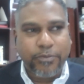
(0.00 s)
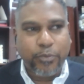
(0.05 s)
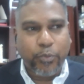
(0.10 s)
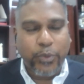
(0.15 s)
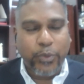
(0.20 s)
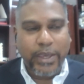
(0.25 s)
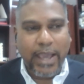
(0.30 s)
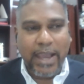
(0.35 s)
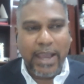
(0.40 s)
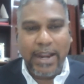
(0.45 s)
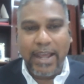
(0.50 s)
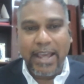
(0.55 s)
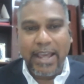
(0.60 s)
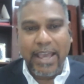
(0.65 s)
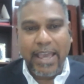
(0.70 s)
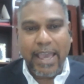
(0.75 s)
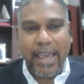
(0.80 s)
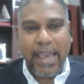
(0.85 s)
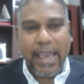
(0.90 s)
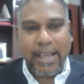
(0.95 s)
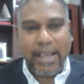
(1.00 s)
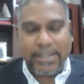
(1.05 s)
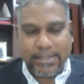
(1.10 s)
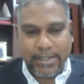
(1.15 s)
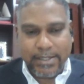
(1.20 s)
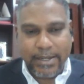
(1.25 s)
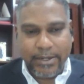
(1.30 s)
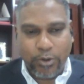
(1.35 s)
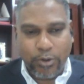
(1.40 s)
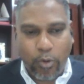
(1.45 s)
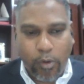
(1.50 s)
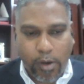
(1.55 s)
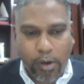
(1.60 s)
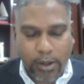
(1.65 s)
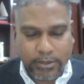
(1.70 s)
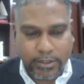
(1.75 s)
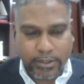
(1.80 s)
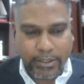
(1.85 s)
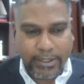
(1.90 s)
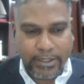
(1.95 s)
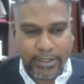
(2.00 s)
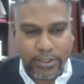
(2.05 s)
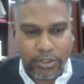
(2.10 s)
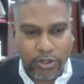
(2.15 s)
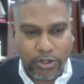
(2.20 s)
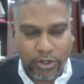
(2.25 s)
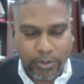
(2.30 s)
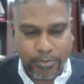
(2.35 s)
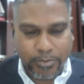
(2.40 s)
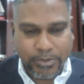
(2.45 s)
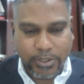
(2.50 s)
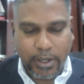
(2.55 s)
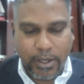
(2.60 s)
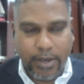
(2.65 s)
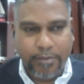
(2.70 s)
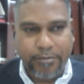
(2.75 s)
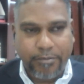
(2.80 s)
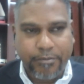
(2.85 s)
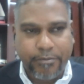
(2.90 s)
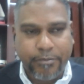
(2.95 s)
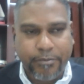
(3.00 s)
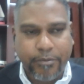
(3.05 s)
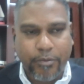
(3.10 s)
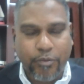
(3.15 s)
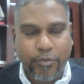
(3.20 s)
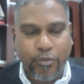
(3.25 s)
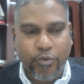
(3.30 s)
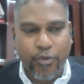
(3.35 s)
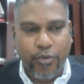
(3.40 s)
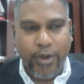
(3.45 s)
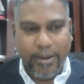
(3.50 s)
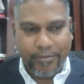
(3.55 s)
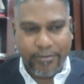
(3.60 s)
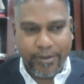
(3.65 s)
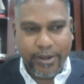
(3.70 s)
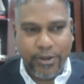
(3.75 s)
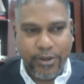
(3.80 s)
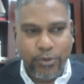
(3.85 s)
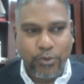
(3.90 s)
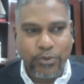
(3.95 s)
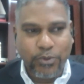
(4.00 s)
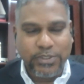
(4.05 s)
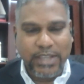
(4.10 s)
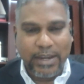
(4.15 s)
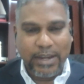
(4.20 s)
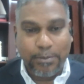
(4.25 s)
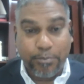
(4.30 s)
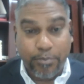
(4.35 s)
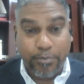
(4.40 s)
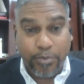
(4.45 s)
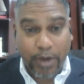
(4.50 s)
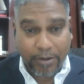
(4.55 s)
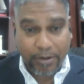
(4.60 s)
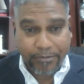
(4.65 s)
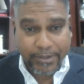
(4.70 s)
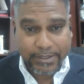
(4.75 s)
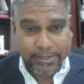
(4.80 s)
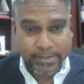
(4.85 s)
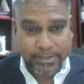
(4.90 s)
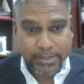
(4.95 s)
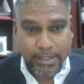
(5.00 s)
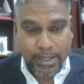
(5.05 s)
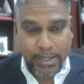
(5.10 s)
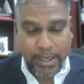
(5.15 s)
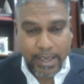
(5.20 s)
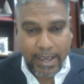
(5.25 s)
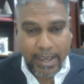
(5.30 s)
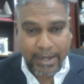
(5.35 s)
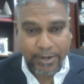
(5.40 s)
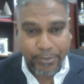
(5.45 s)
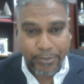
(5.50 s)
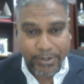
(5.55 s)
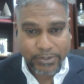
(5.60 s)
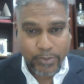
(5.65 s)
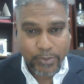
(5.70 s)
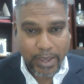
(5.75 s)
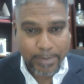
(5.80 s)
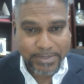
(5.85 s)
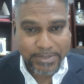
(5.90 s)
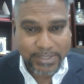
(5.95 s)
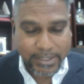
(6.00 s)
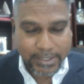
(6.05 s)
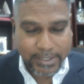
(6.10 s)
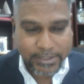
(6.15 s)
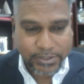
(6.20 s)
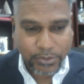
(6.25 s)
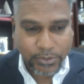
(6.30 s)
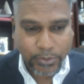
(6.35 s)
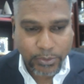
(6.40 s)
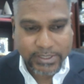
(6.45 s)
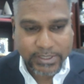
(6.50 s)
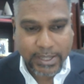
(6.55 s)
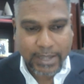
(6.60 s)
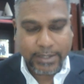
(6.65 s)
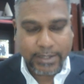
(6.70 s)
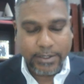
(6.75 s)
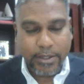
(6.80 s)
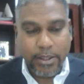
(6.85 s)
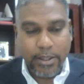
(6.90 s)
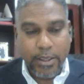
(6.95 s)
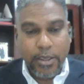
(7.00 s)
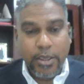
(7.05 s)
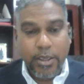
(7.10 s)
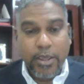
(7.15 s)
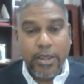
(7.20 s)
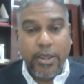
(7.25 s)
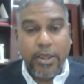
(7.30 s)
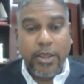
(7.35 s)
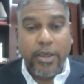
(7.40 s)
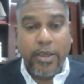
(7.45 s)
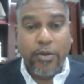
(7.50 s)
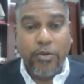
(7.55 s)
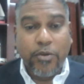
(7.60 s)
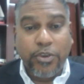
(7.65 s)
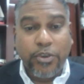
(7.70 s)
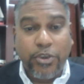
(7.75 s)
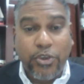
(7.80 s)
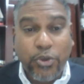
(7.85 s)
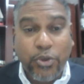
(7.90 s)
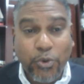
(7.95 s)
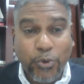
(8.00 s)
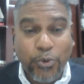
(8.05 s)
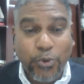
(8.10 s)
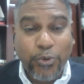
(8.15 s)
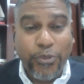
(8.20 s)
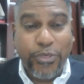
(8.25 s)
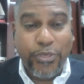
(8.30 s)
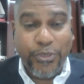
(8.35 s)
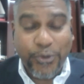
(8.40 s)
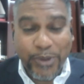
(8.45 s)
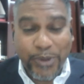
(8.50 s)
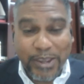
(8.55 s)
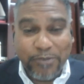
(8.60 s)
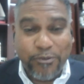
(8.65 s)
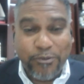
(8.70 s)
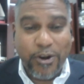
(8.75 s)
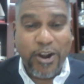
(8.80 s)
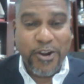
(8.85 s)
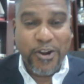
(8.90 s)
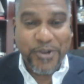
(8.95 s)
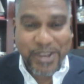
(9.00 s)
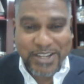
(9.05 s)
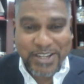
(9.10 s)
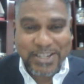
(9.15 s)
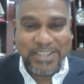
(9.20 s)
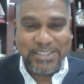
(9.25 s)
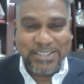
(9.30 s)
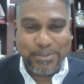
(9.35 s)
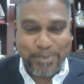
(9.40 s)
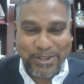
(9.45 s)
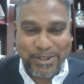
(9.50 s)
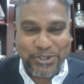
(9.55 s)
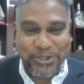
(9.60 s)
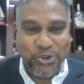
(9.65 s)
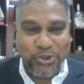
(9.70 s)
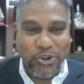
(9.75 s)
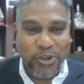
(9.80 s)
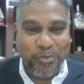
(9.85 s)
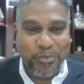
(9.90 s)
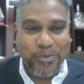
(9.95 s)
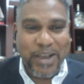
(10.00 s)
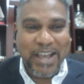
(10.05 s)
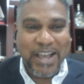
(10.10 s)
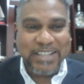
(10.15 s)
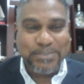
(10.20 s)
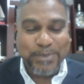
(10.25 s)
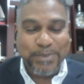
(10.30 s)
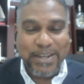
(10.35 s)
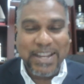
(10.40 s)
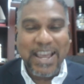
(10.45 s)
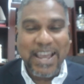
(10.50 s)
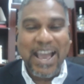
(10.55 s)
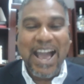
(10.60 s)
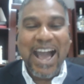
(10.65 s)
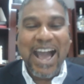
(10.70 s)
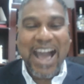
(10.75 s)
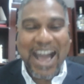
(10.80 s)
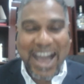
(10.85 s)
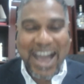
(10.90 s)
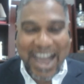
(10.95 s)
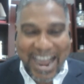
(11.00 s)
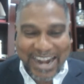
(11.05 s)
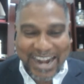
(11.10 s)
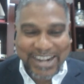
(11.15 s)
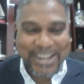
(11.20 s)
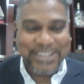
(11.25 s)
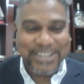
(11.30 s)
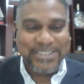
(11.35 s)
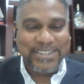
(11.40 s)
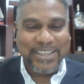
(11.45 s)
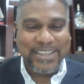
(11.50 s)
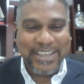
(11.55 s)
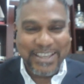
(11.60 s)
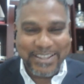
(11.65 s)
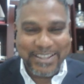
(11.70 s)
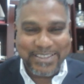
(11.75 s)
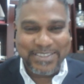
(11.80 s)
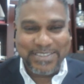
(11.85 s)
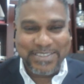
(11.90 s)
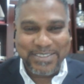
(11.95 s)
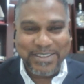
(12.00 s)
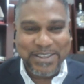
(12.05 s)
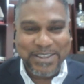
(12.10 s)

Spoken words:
we had an excellent quarter in terms of revenues and profits. And the reason why I'm saying so is that Q3 for Regency Petroleum has been the hardest hit